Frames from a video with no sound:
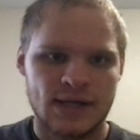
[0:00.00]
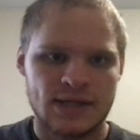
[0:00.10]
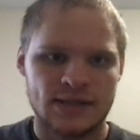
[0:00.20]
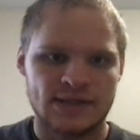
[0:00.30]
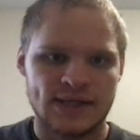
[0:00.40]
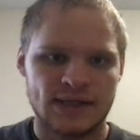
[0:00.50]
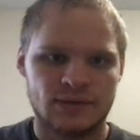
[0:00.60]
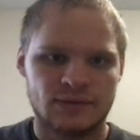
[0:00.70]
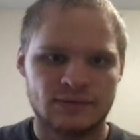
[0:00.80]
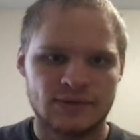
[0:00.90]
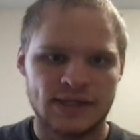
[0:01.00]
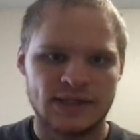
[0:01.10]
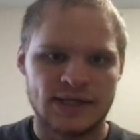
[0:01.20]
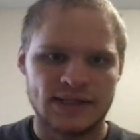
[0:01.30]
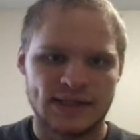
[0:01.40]
then title, data
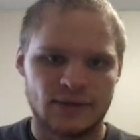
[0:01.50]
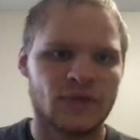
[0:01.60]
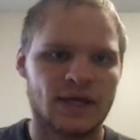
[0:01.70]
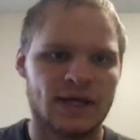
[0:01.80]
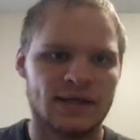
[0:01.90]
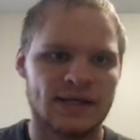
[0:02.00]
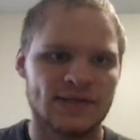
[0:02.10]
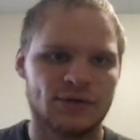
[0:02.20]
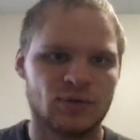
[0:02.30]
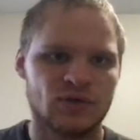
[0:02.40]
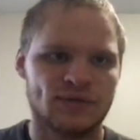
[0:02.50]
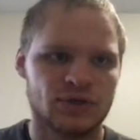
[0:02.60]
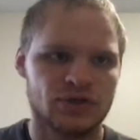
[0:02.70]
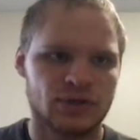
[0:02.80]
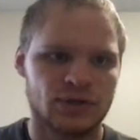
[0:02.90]
dot title. And that's our post
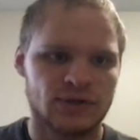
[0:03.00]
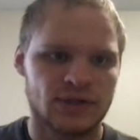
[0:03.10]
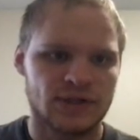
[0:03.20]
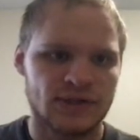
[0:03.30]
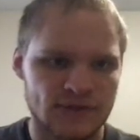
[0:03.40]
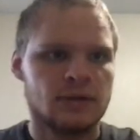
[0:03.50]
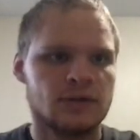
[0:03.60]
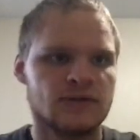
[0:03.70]
function all done and dusted.